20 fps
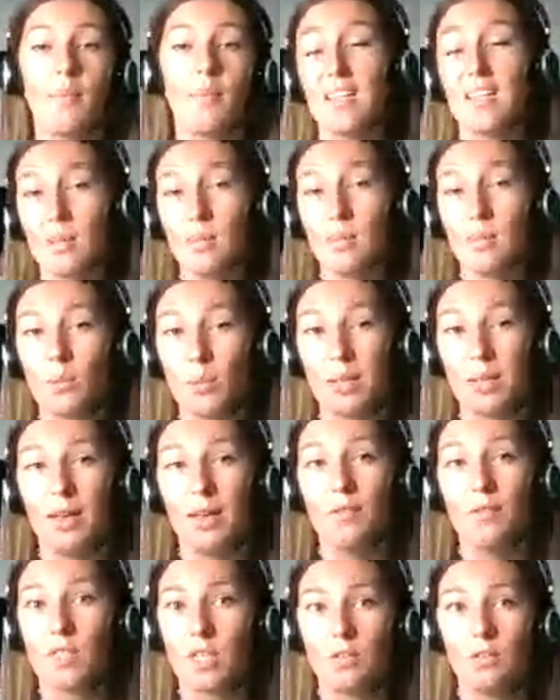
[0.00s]
something we
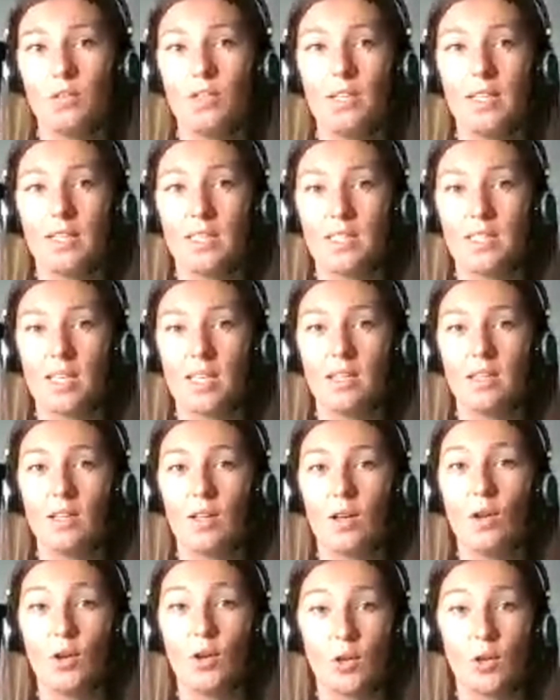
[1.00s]
have definitely seen
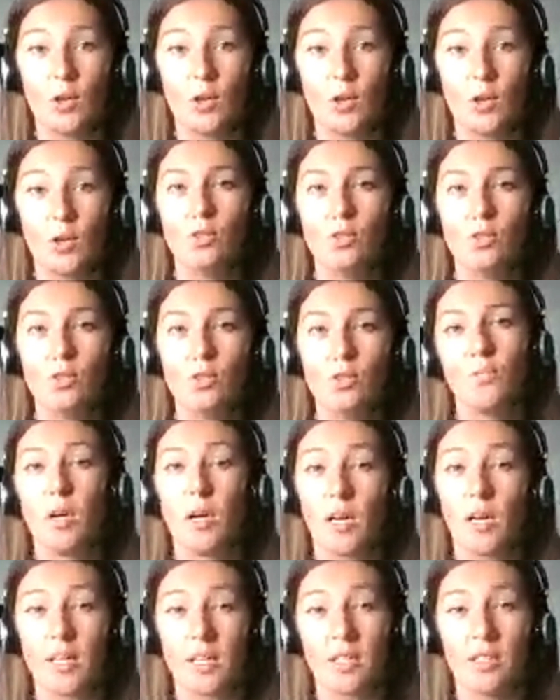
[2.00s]
a lot of
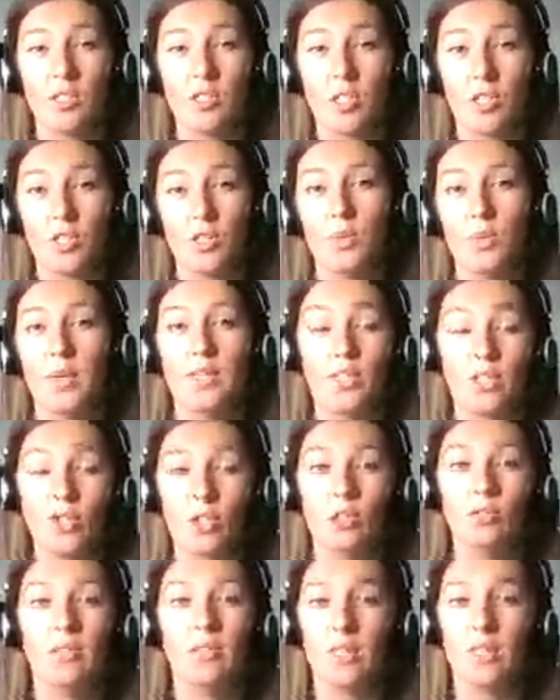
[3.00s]
prior to and
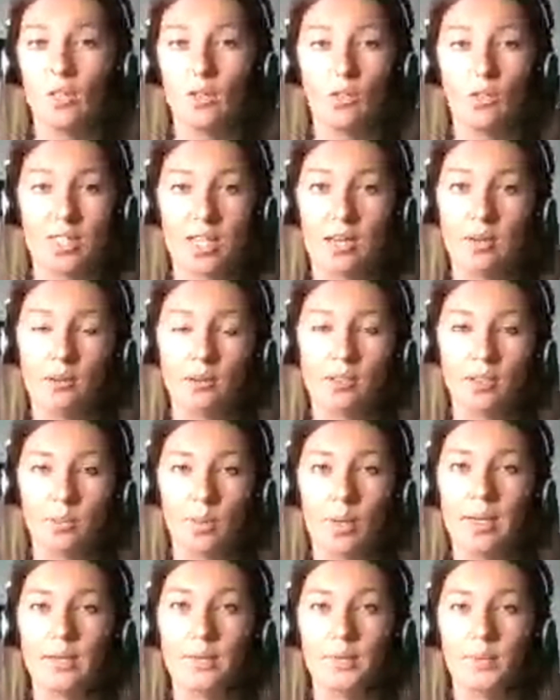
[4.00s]
during lockdown as
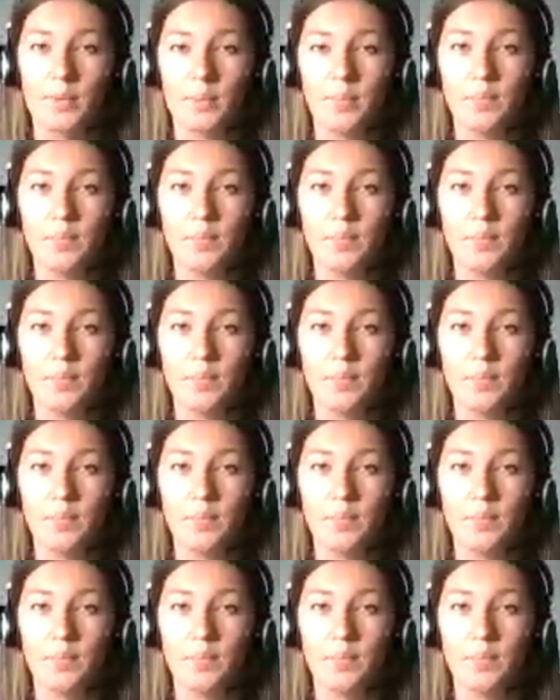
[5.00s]
well.